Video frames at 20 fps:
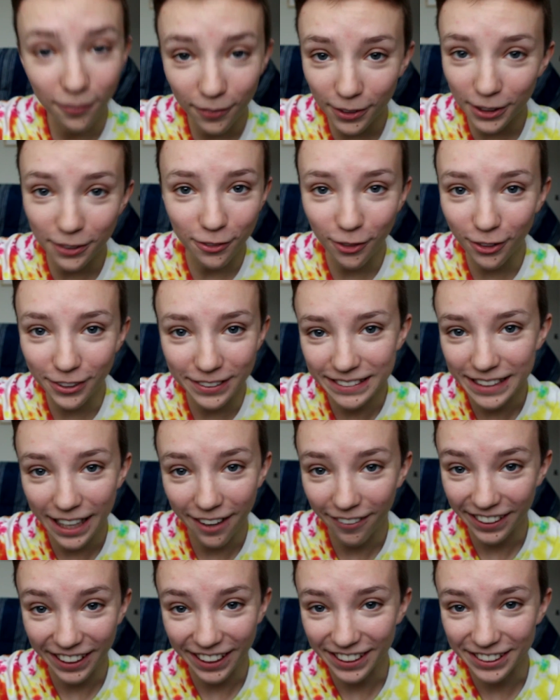Well, of course
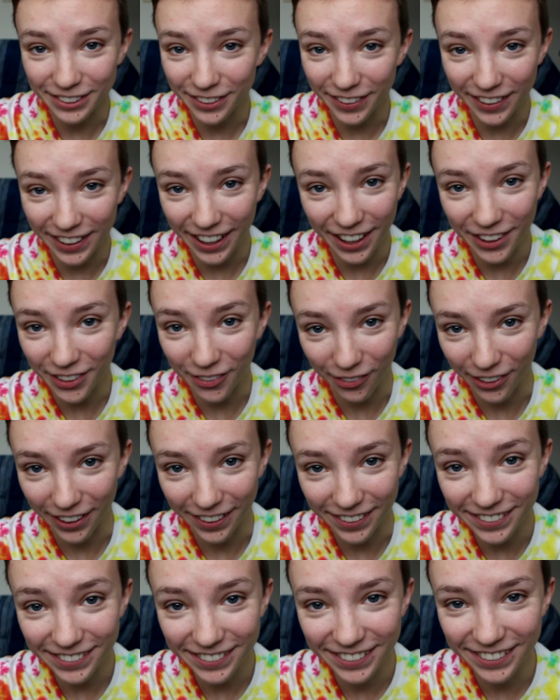now I gotta do the other one.